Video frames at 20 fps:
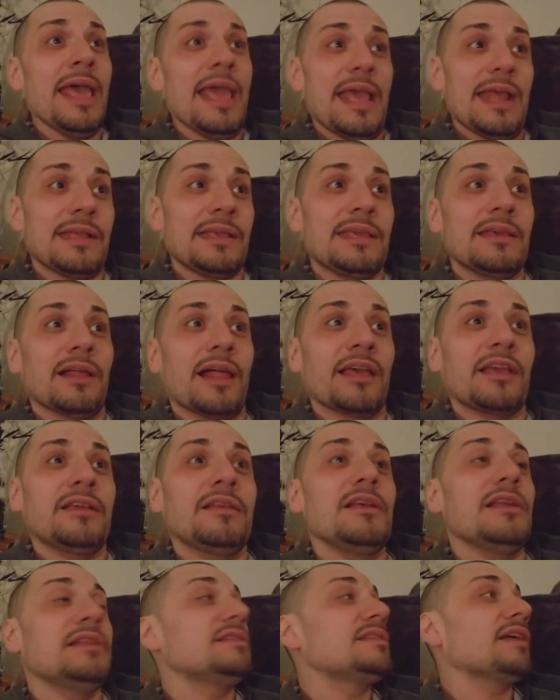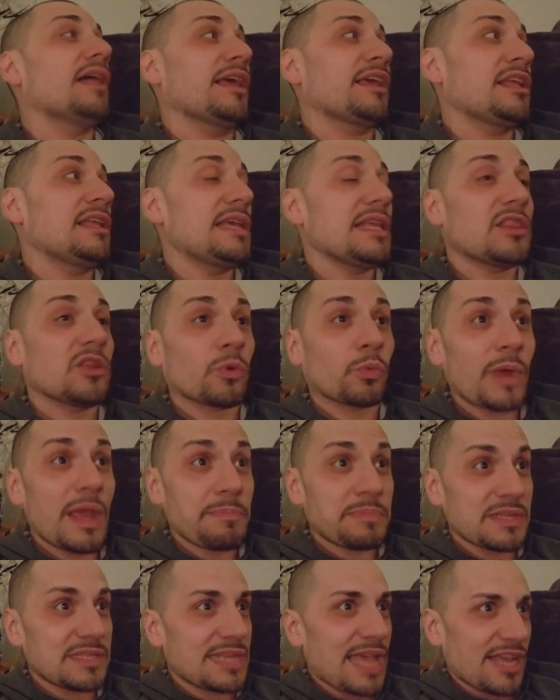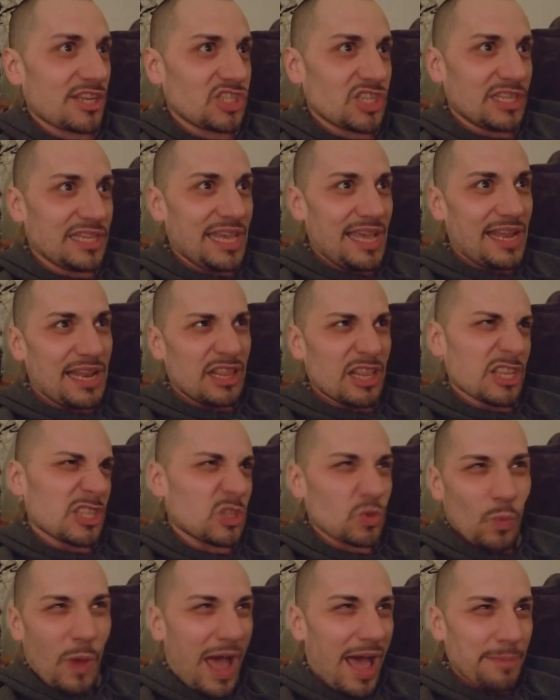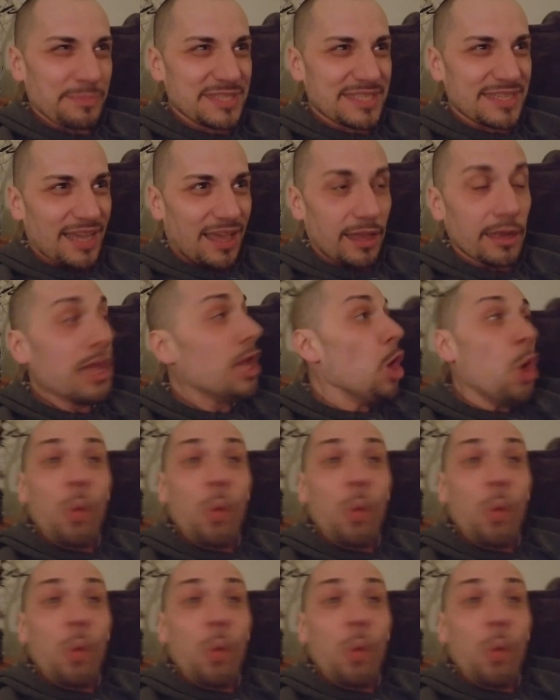and kill until I could get their rape detection kit and the swabs done.